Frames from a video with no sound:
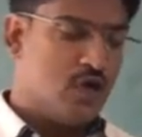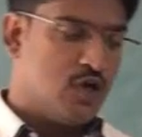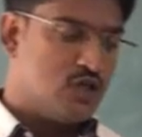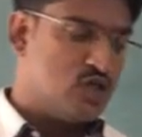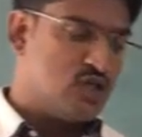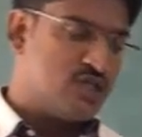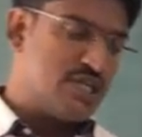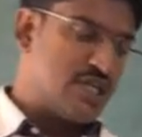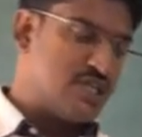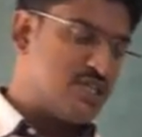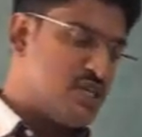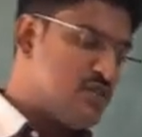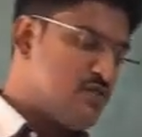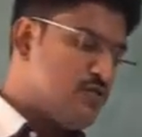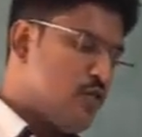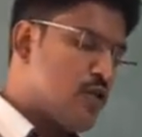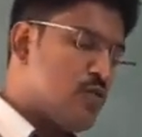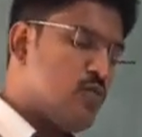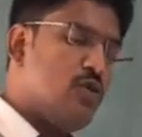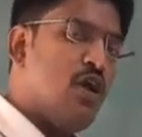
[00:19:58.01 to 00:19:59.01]
So section
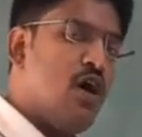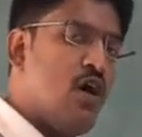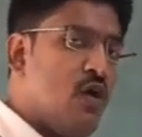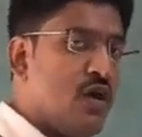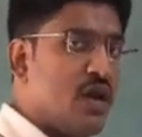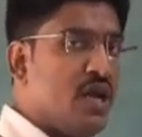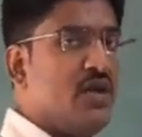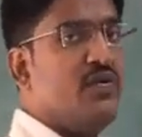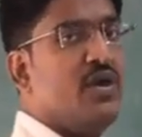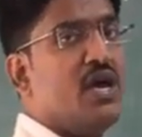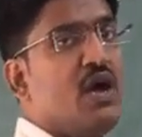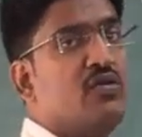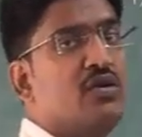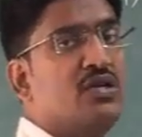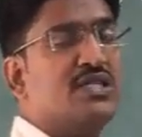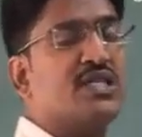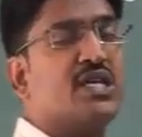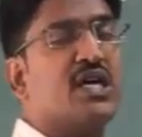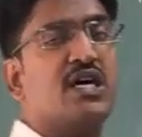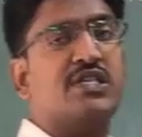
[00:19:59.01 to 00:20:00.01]
formula already we have
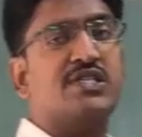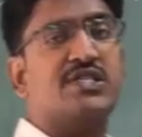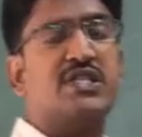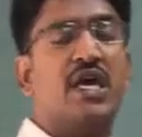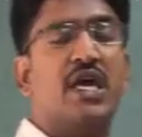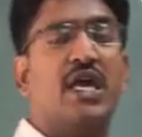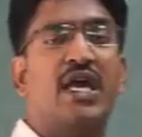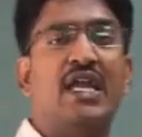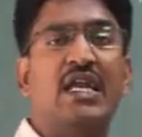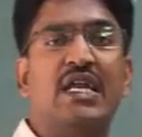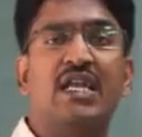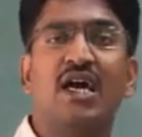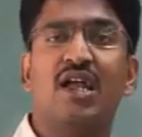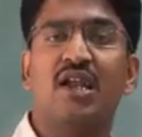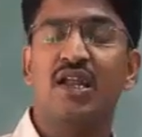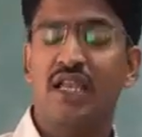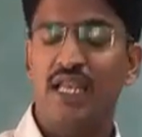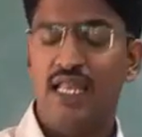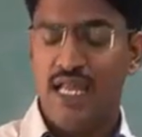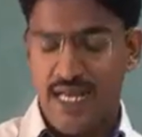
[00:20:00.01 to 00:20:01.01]
discussed
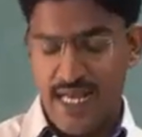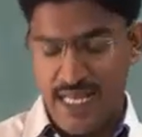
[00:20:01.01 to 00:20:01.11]
internally and